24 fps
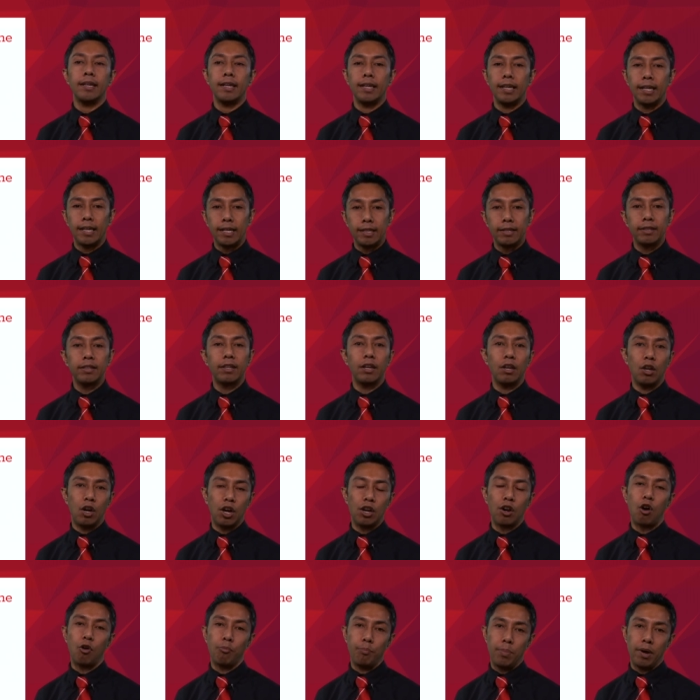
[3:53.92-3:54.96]
in the light
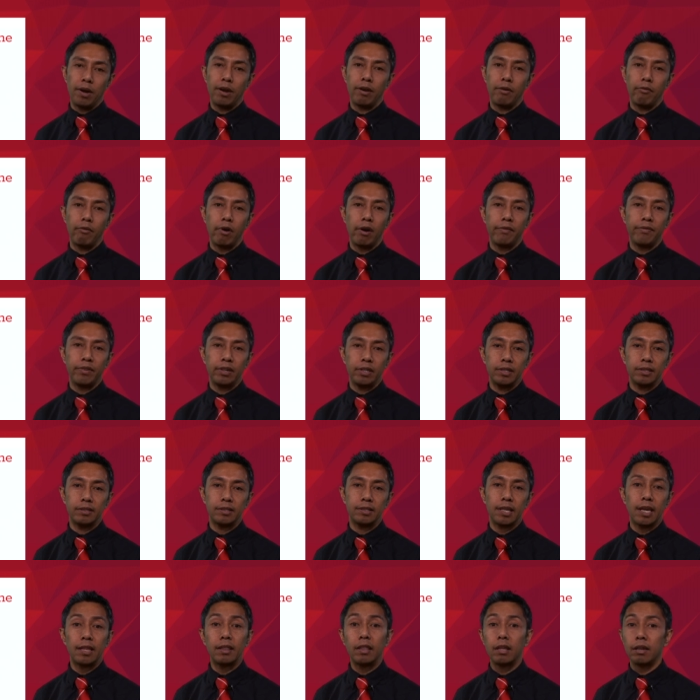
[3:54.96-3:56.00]
of better evidence.
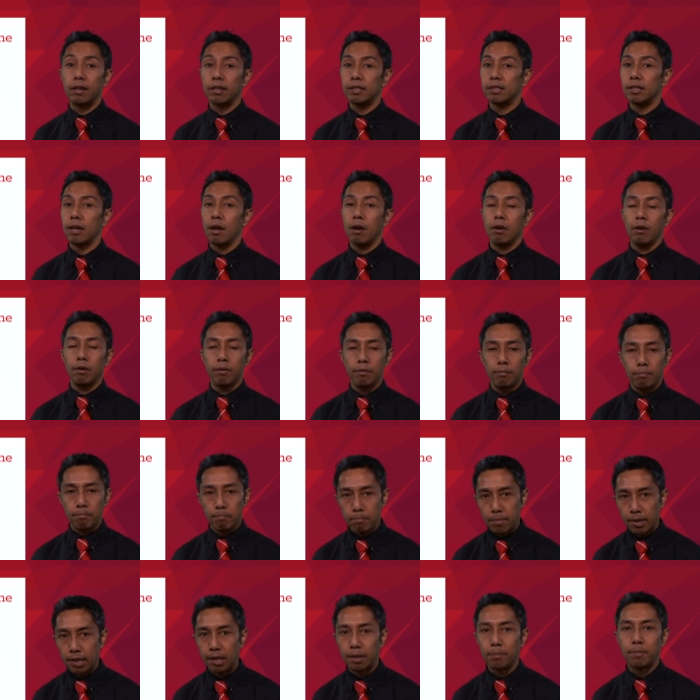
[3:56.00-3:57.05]
And there's
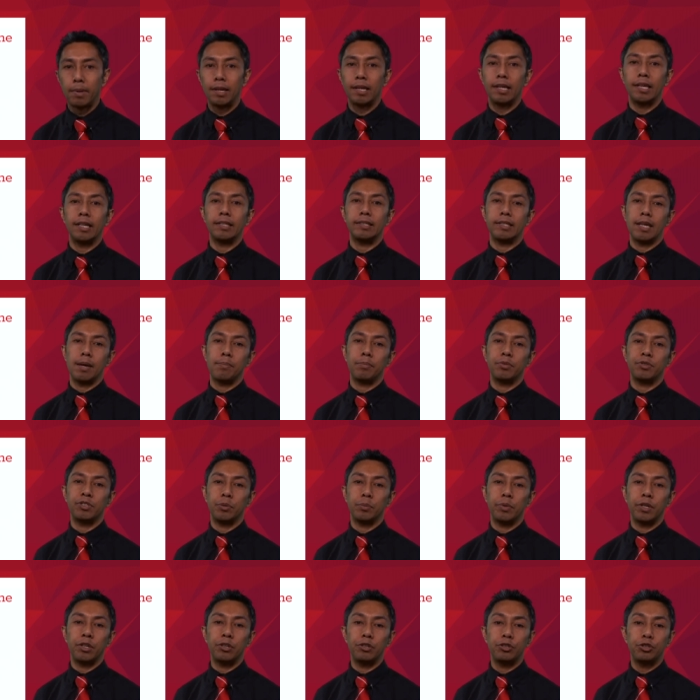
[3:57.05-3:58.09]
many, many examples that
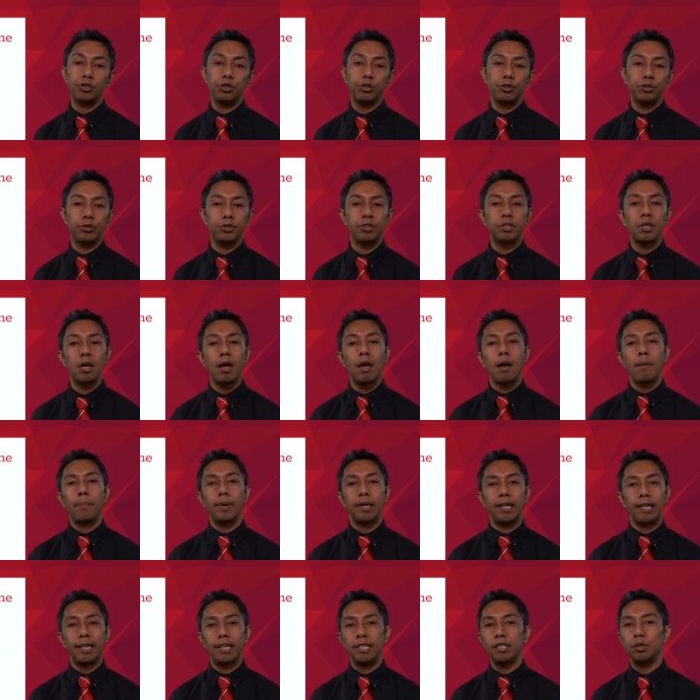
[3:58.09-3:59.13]
we could use, but
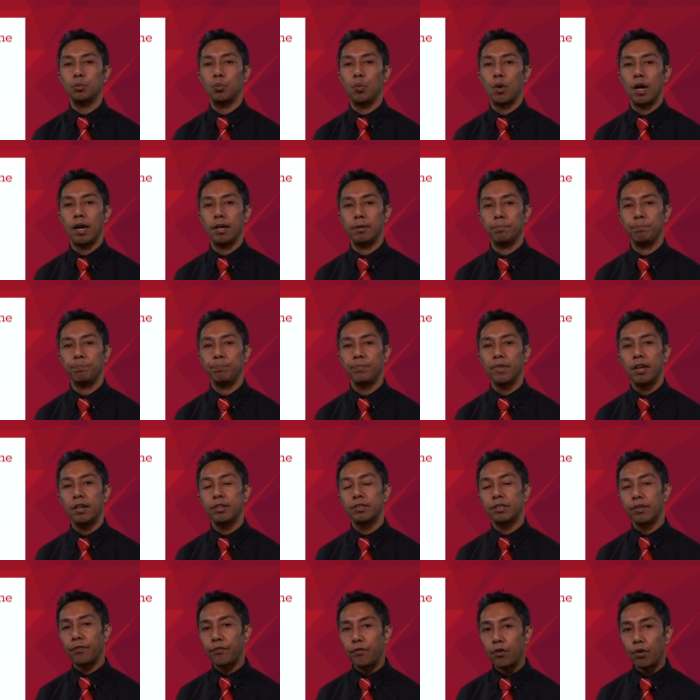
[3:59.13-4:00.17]
here's one.
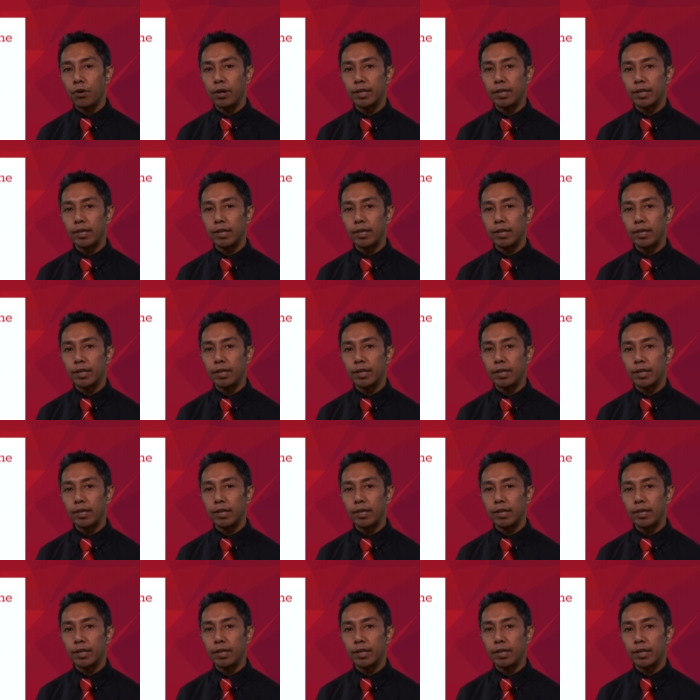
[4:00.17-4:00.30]
So for